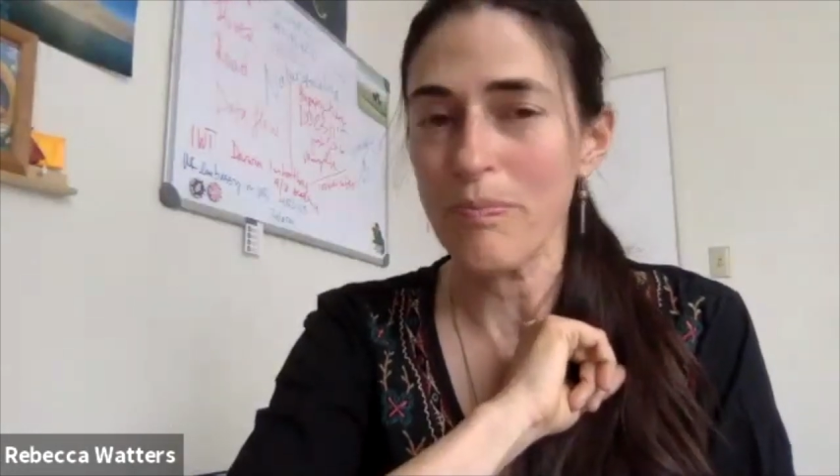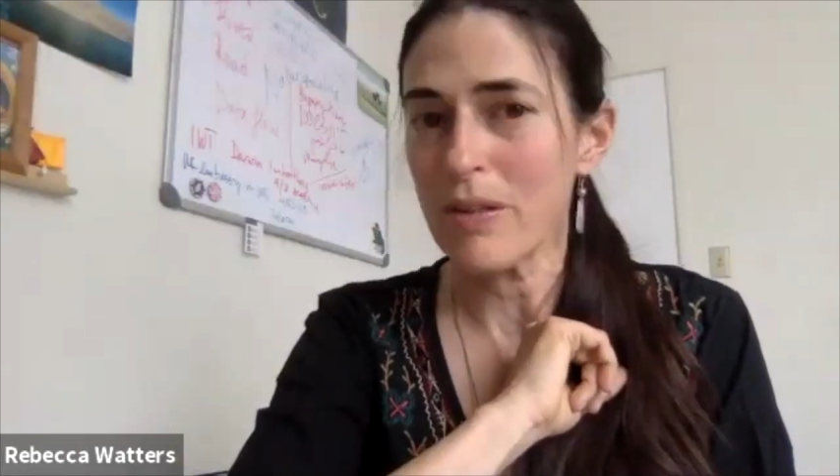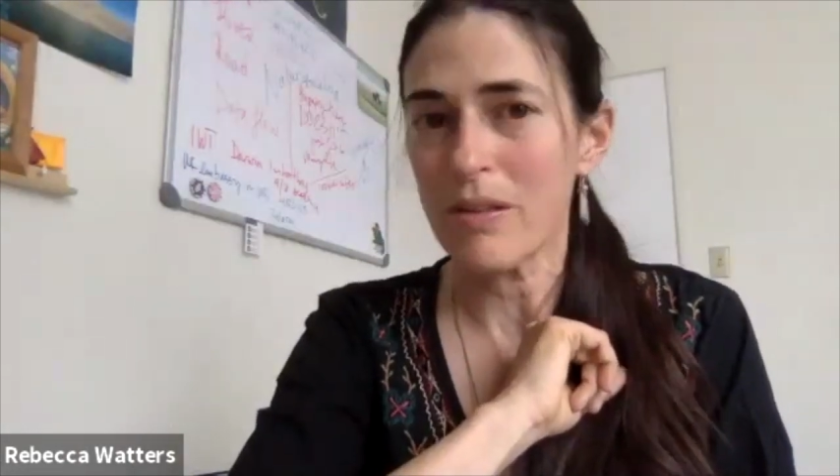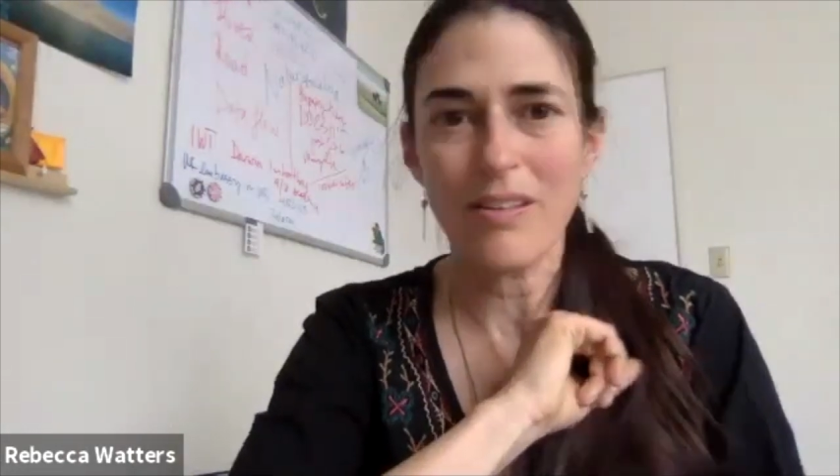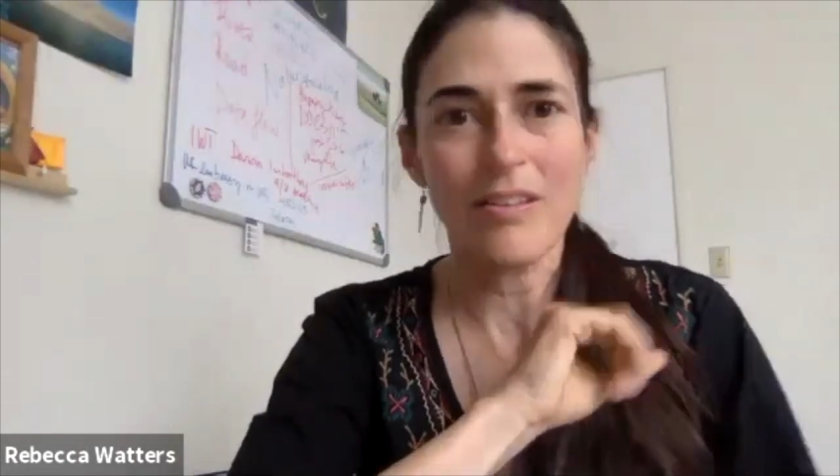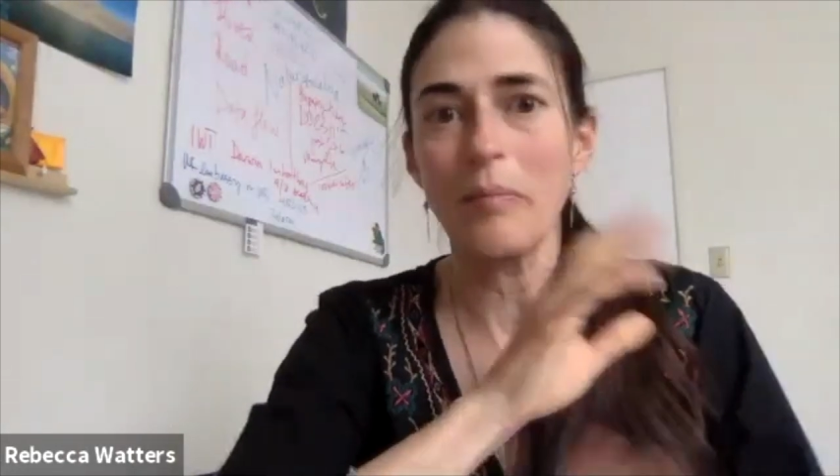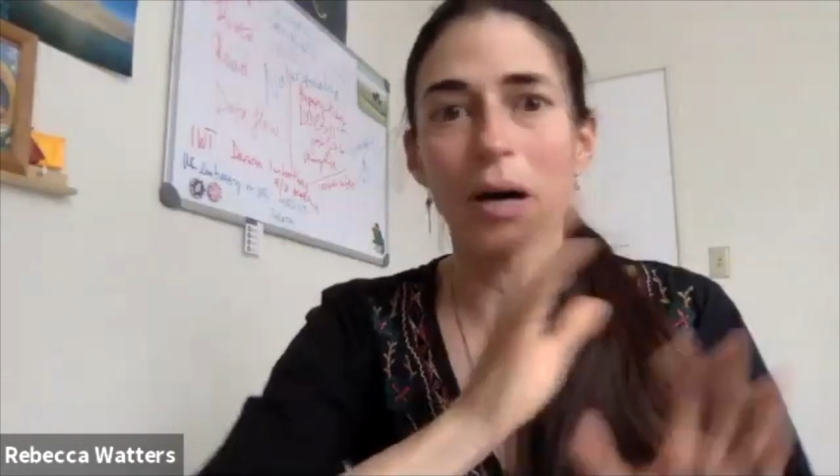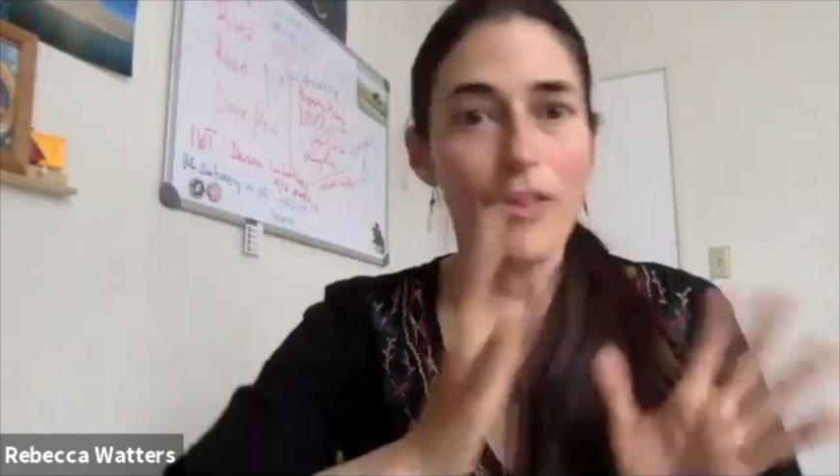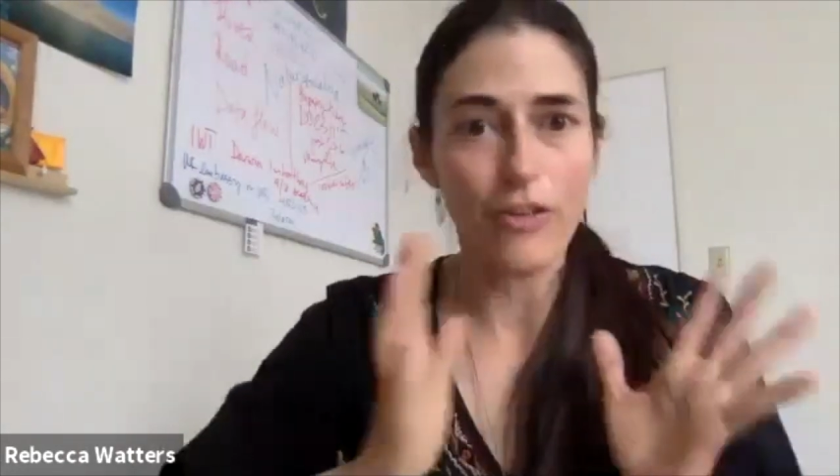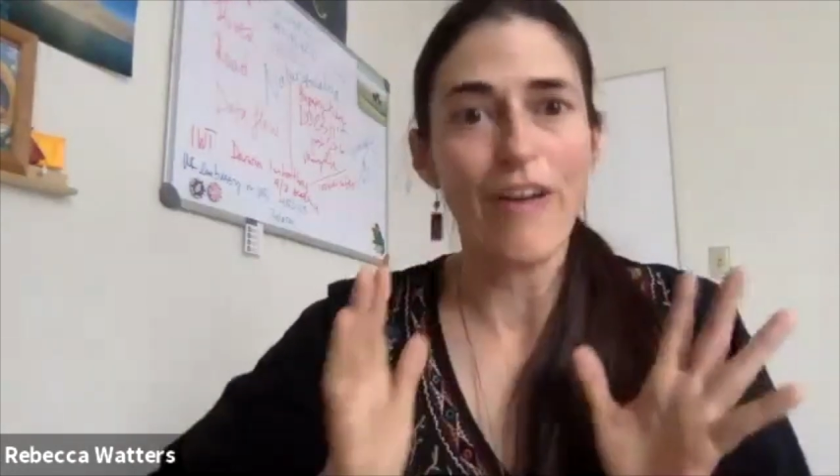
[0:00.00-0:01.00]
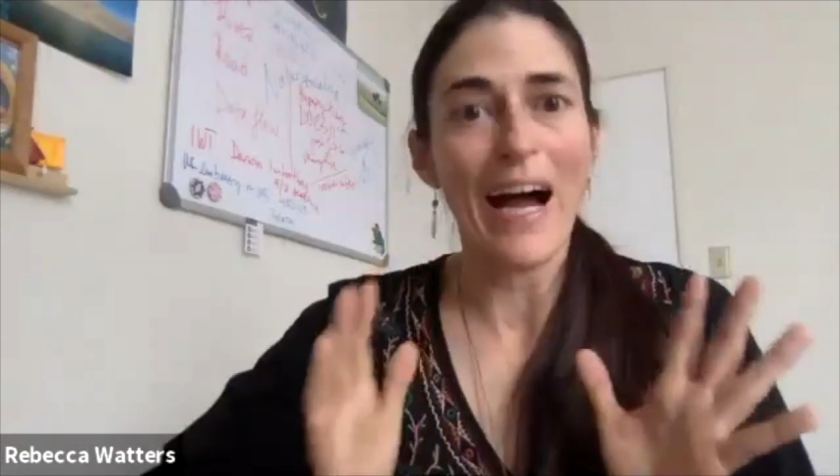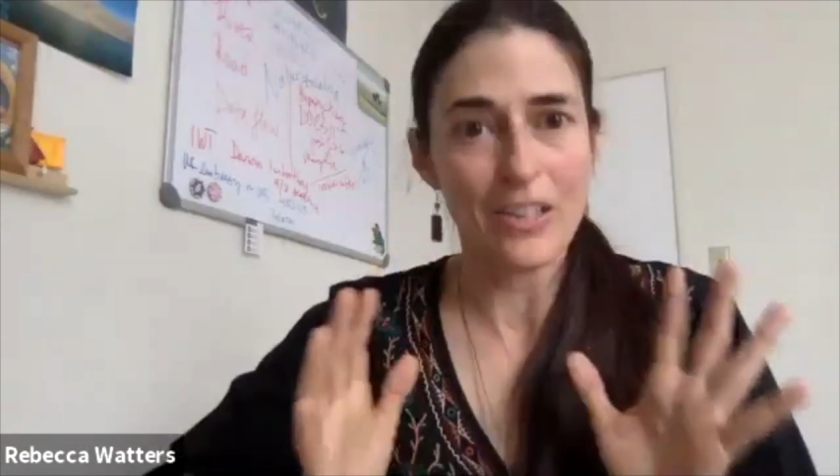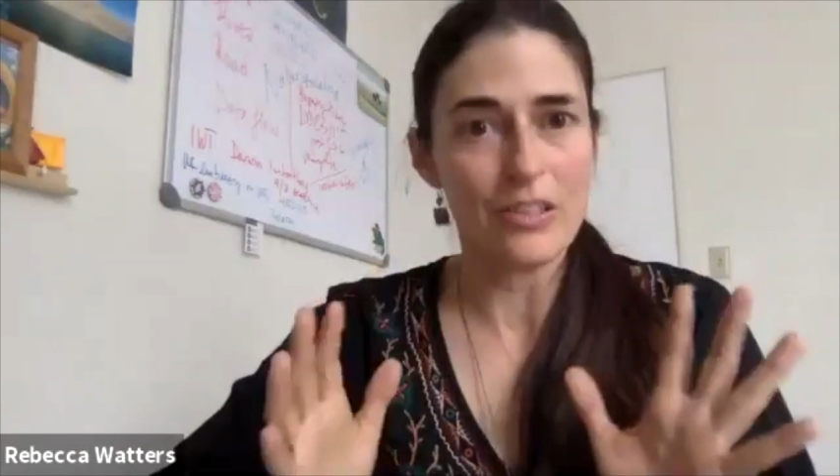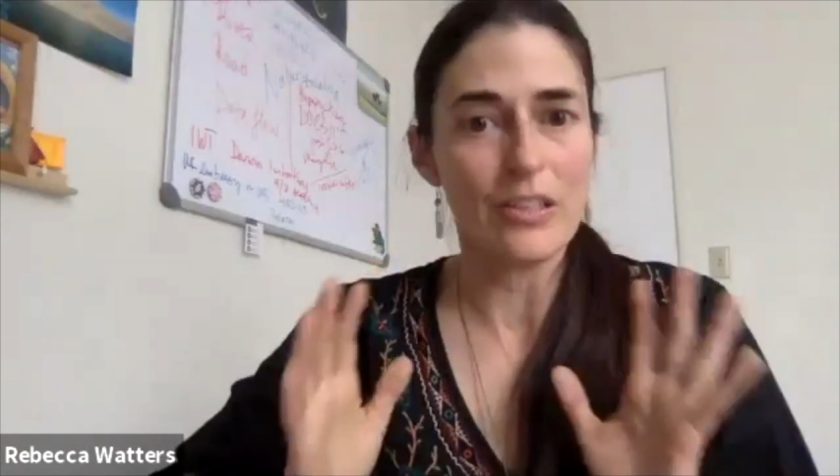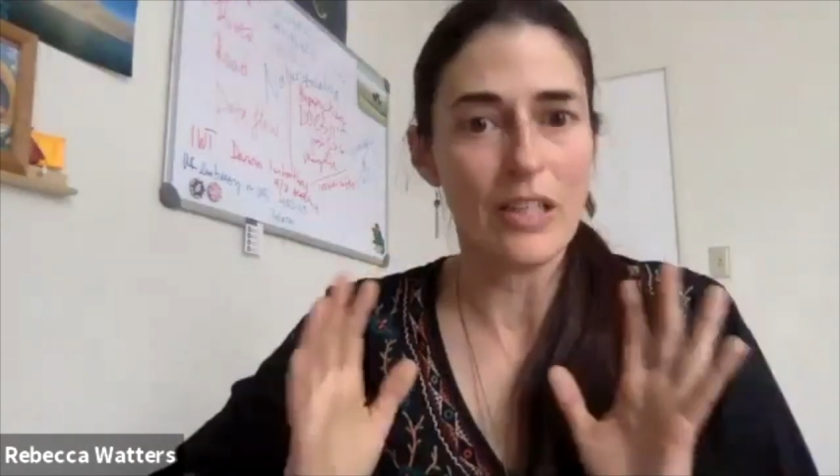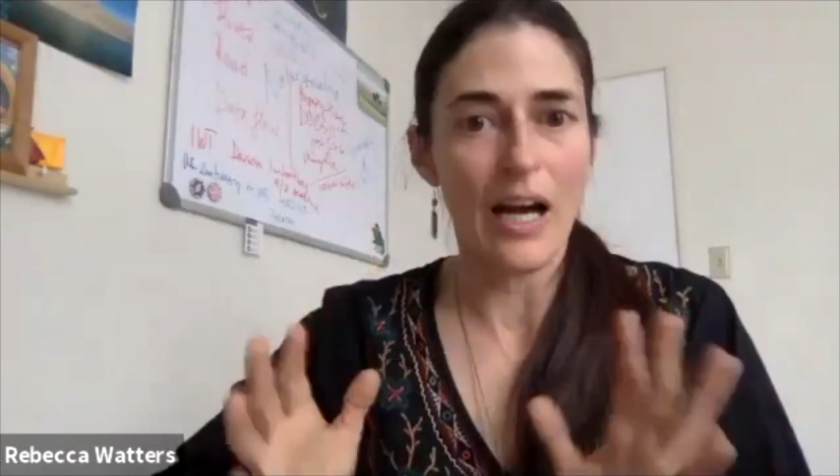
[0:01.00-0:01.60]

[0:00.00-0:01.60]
some other factor that